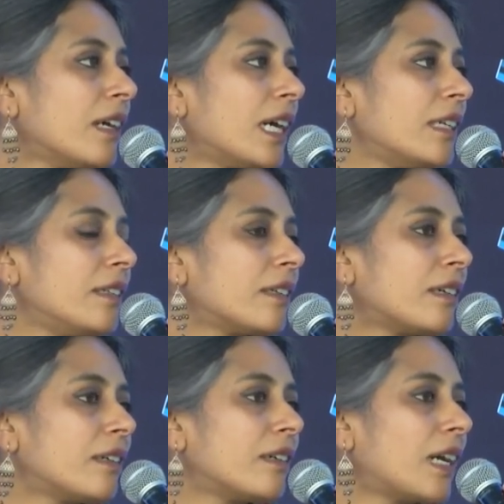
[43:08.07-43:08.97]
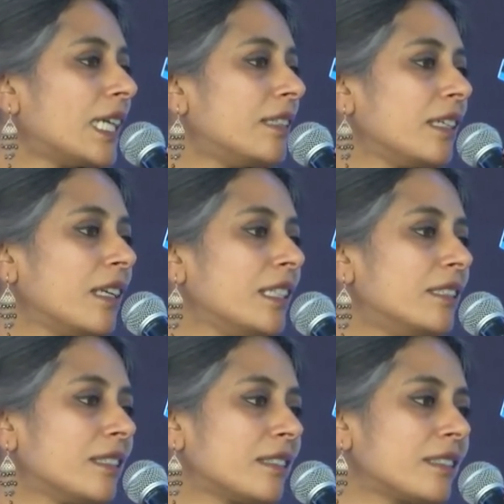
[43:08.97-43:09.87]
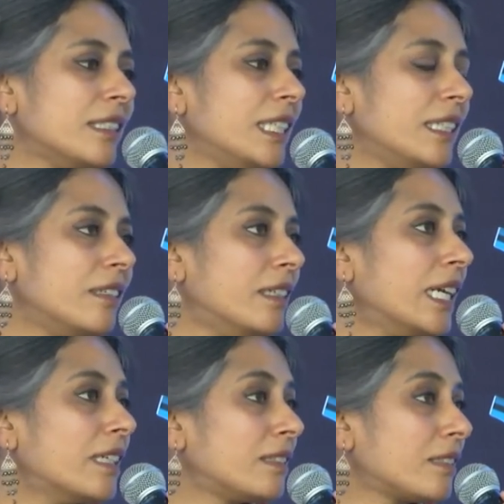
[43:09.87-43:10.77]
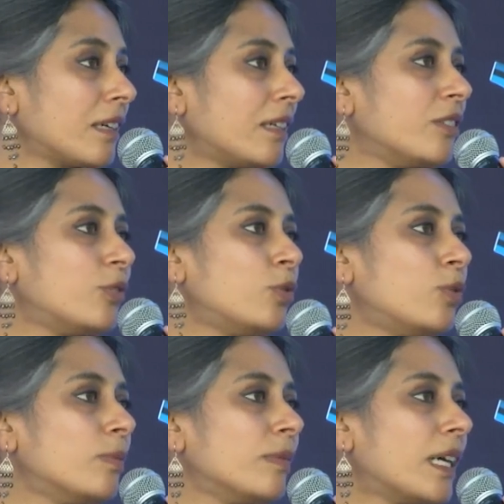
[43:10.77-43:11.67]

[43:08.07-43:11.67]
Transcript: And uh, I really just need a desk and a room,